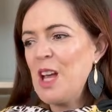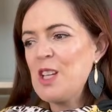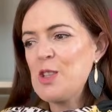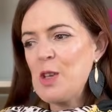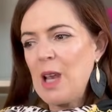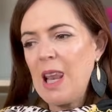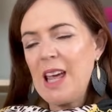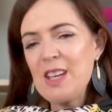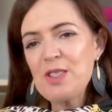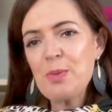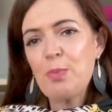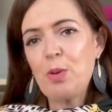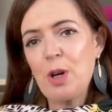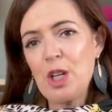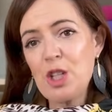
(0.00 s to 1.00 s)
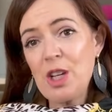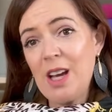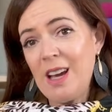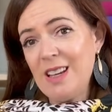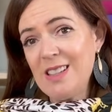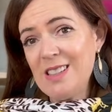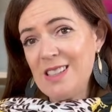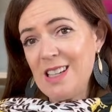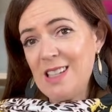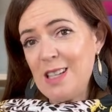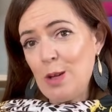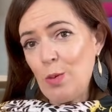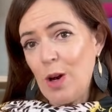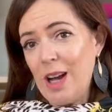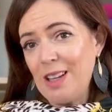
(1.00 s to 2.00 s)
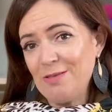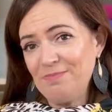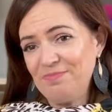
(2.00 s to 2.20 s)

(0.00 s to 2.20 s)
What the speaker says: So Less Pressure DTY.